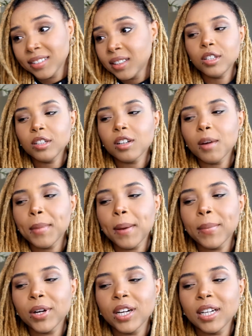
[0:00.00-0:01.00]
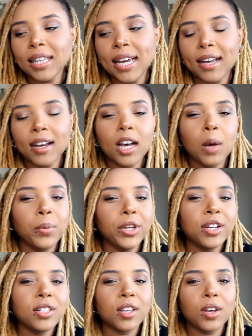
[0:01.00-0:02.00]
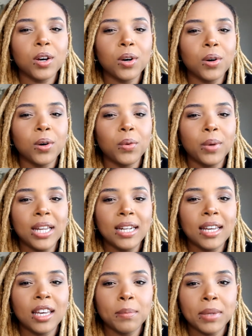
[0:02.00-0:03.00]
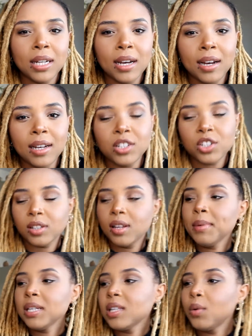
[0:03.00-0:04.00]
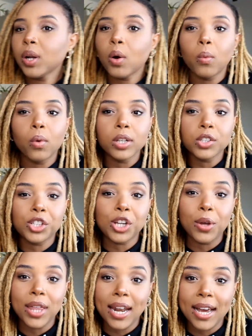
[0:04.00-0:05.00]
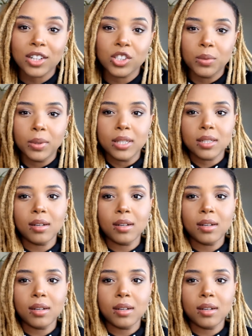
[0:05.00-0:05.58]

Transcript: Do you remember like a couple years ago when Nicki Minaj, let me see what award show that actually was.